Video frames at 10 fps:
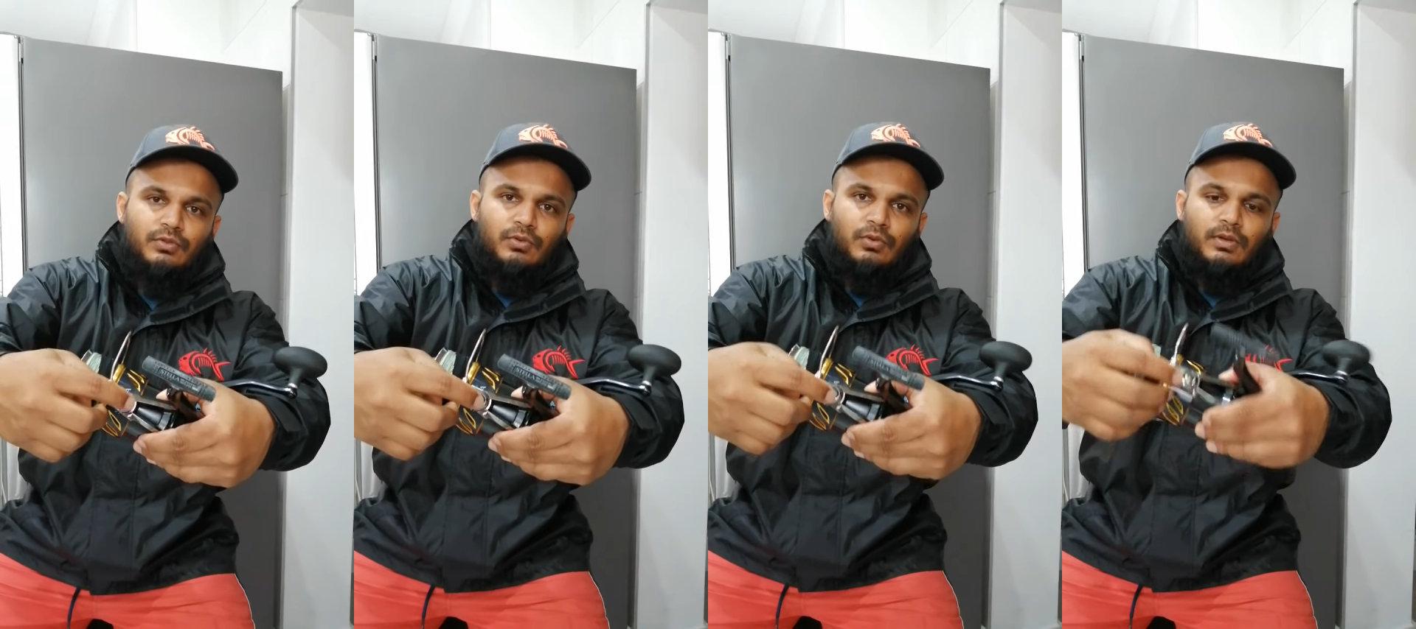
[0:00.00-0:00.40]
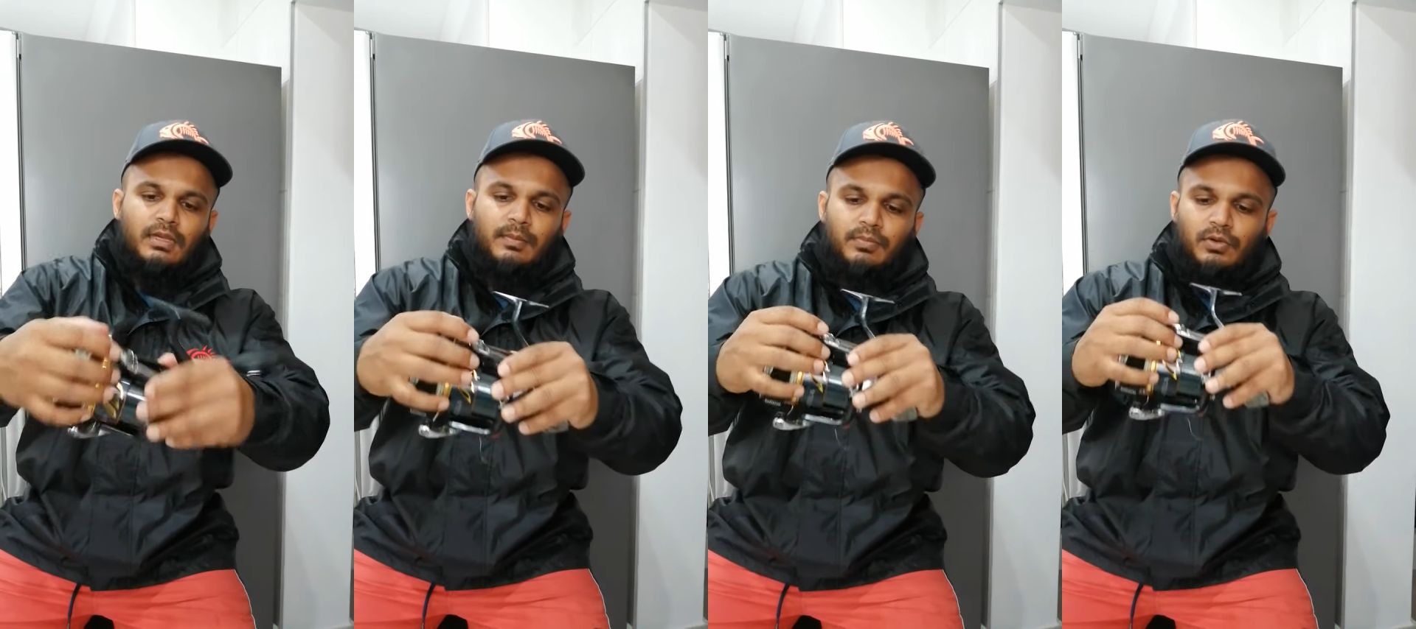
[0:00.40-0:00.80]
to
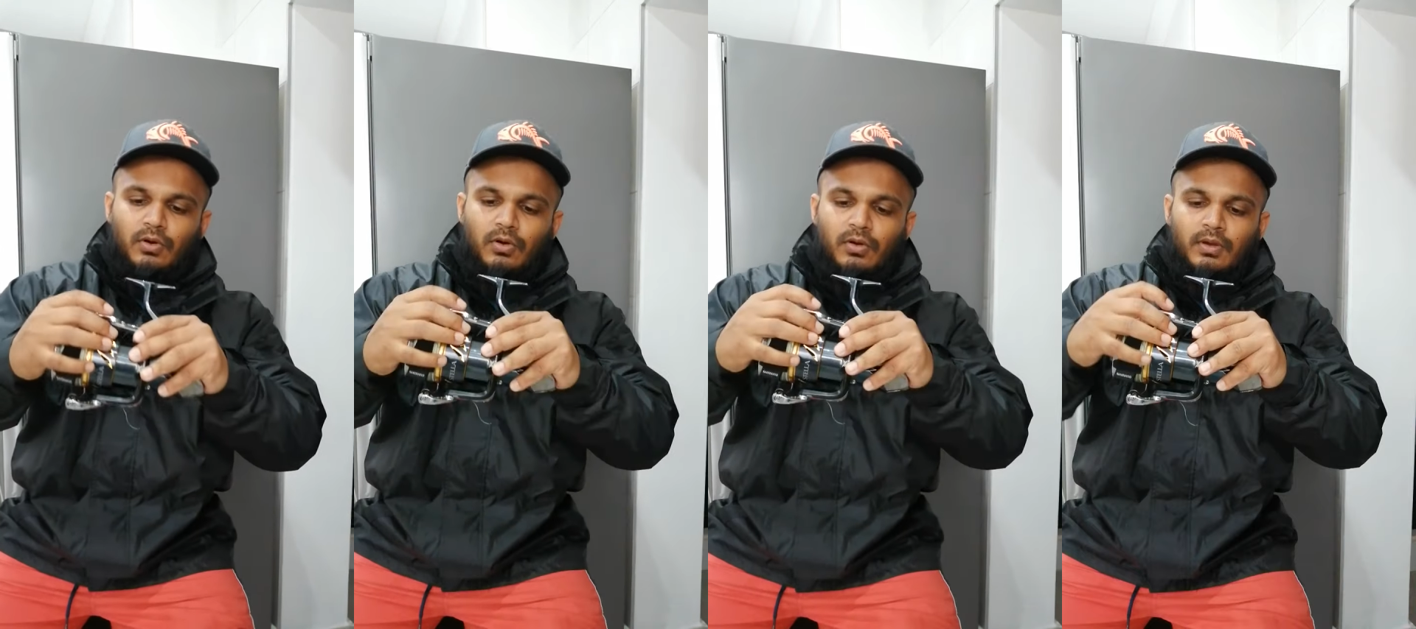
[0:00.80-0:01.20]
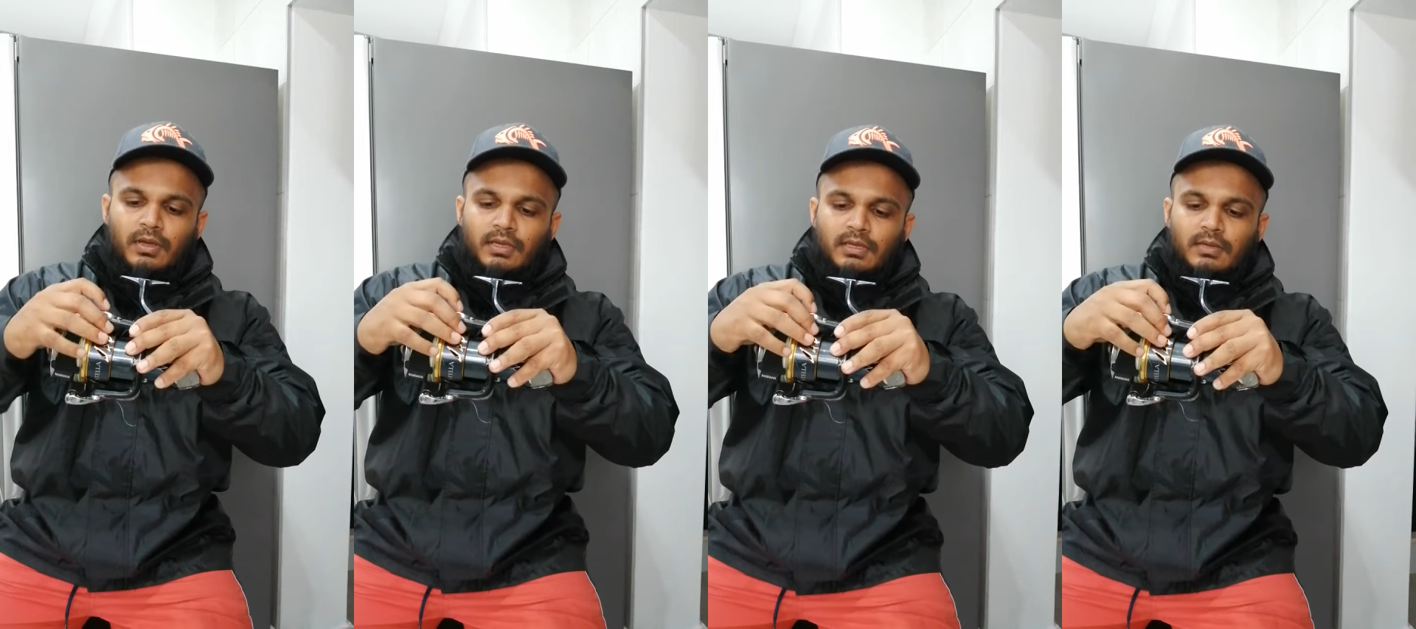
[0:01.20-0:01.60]
keep
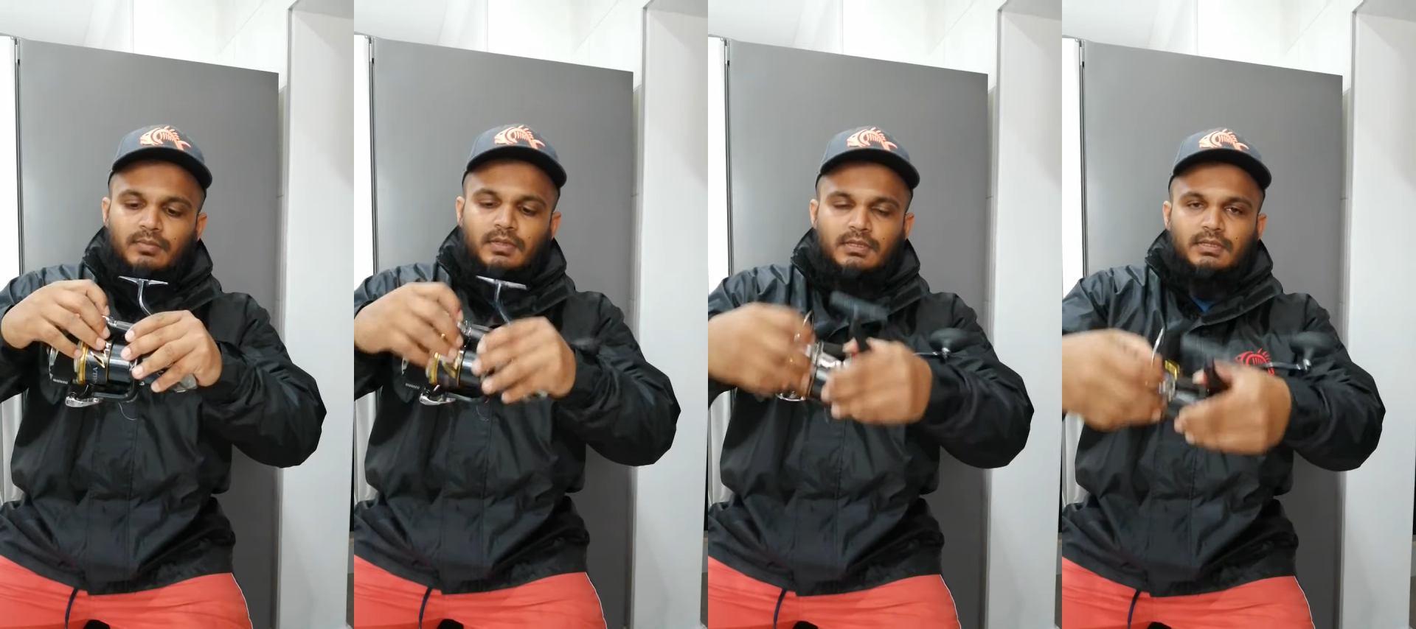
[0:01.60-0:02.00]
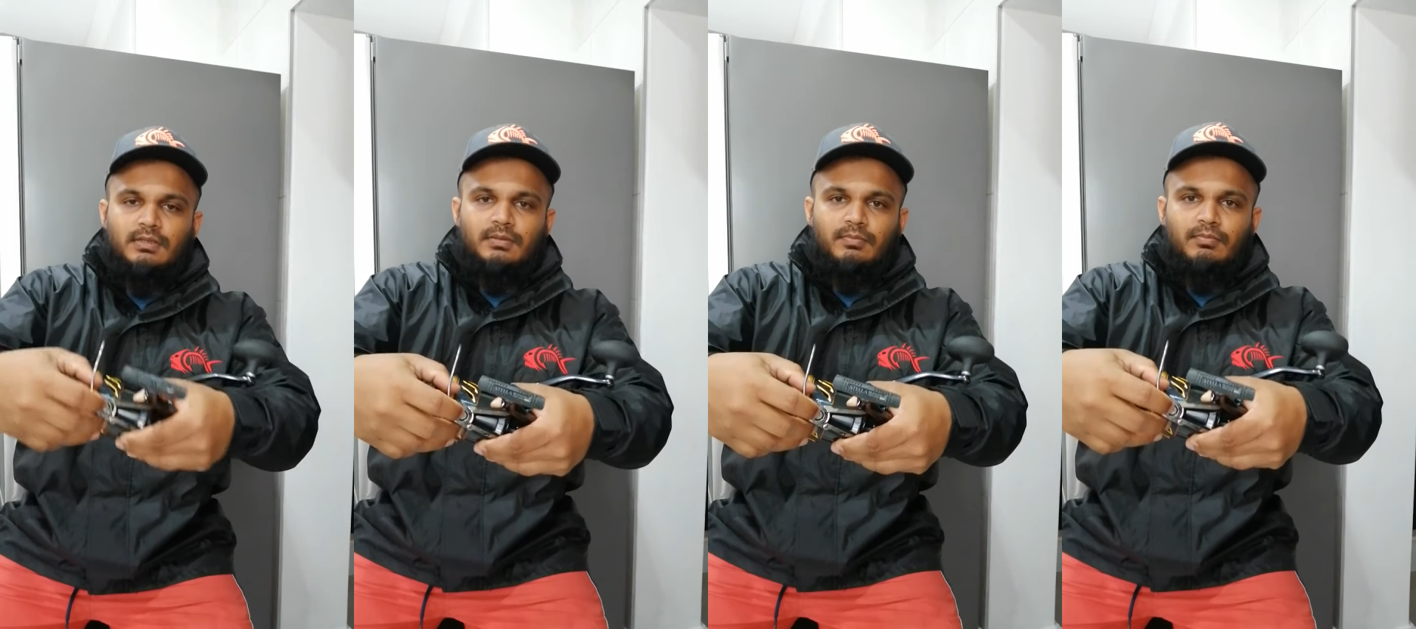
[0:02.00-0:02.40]

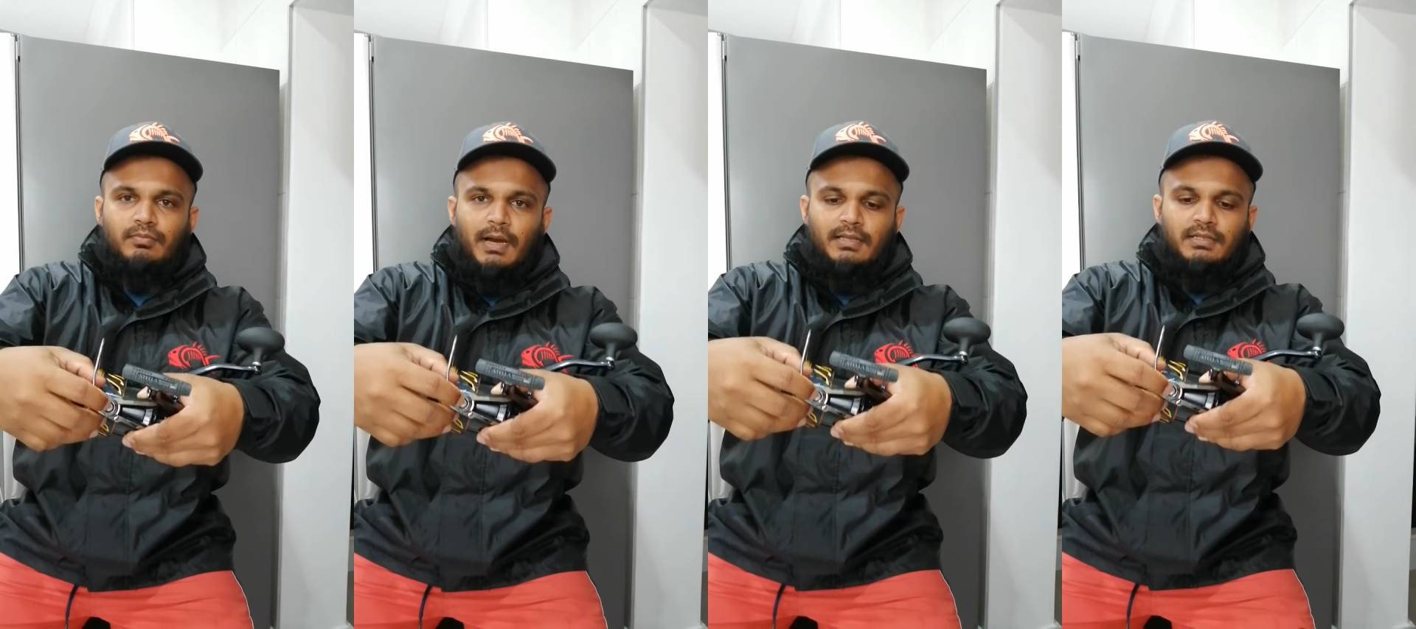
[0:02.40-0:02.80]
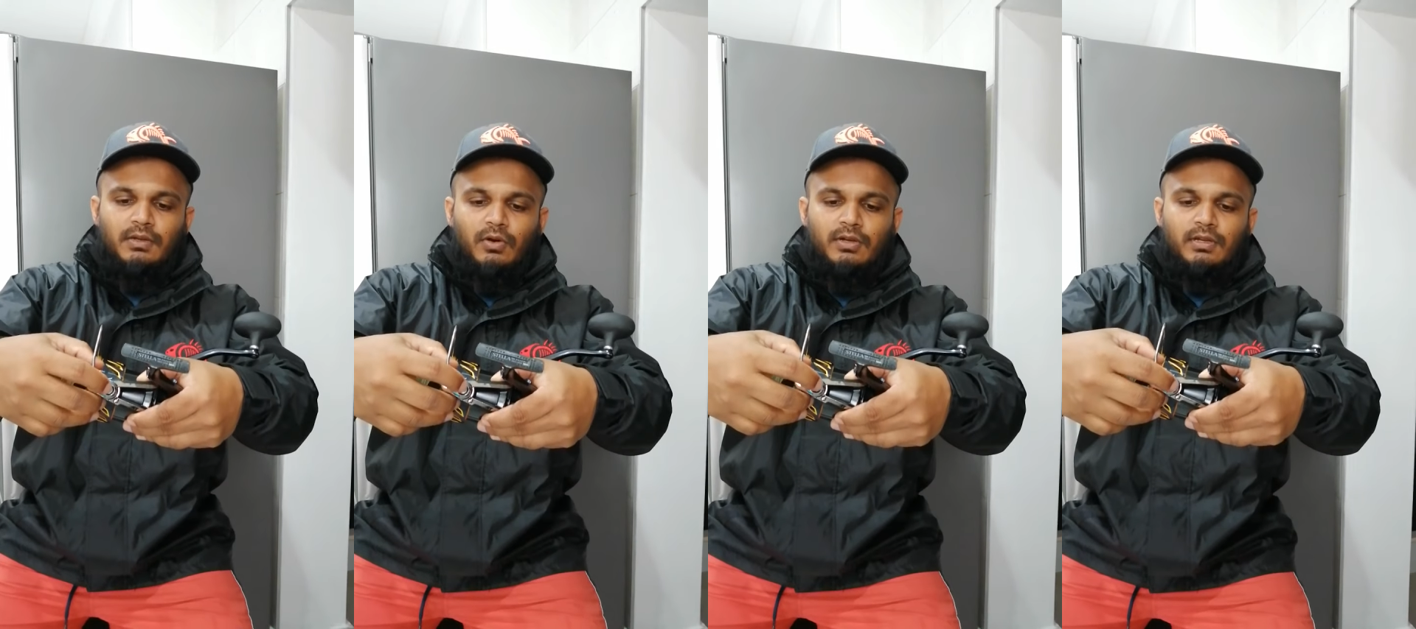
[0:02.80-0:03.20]
these parts
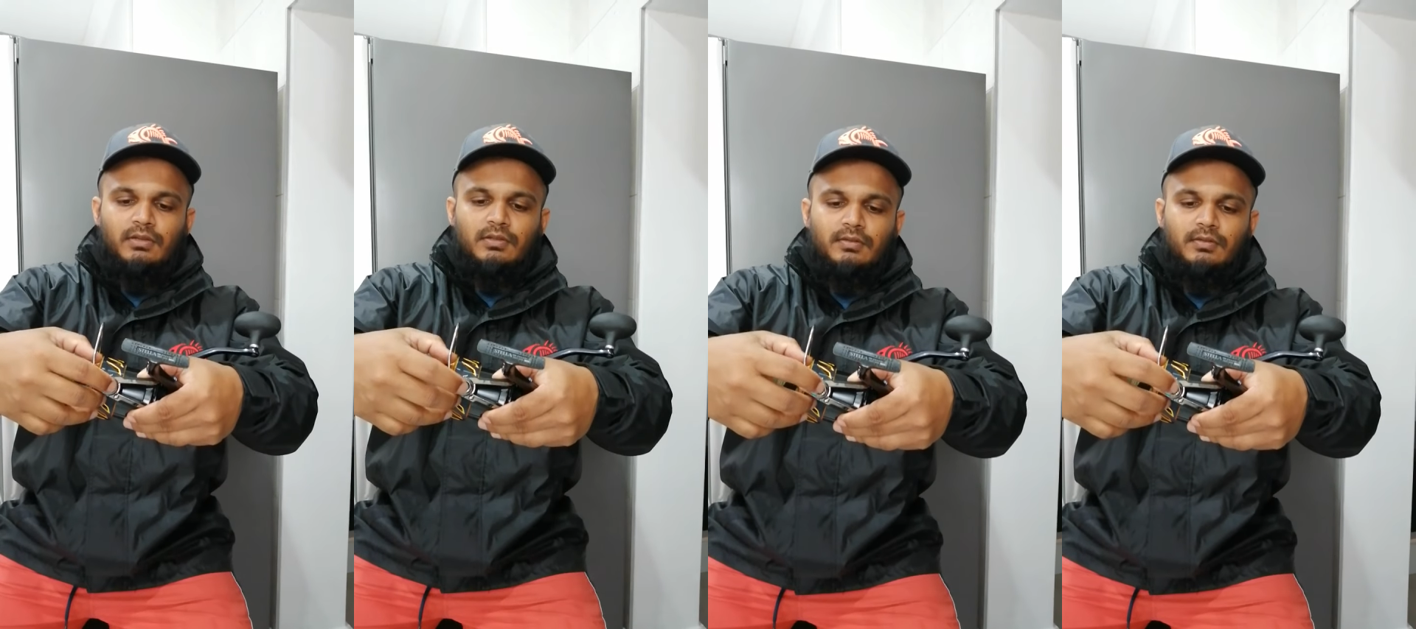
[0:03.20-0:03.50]
in order.